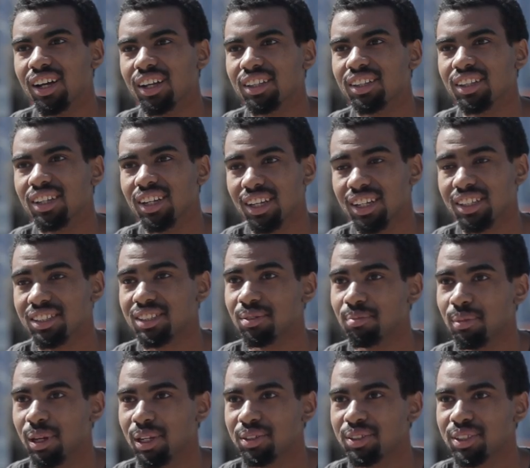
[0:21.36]
then I get to the
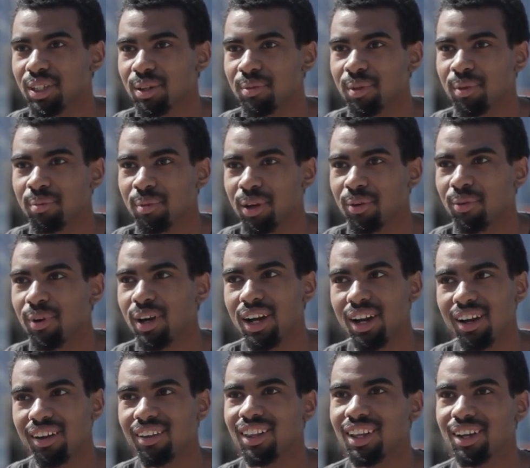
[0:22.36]
metal shop and I'm like,
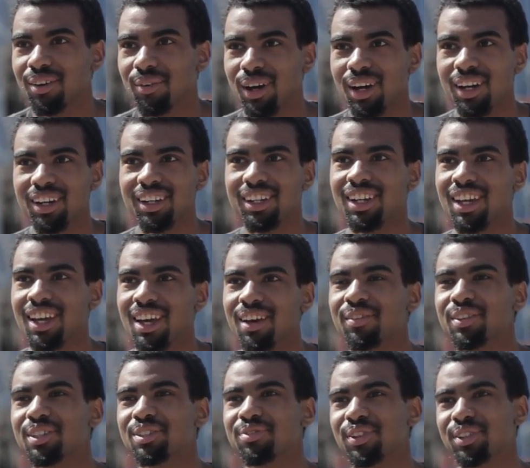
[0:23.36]
wow, like why didn't I have
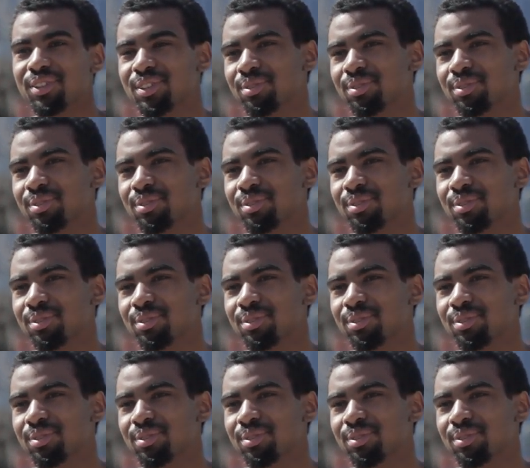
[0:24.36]
this first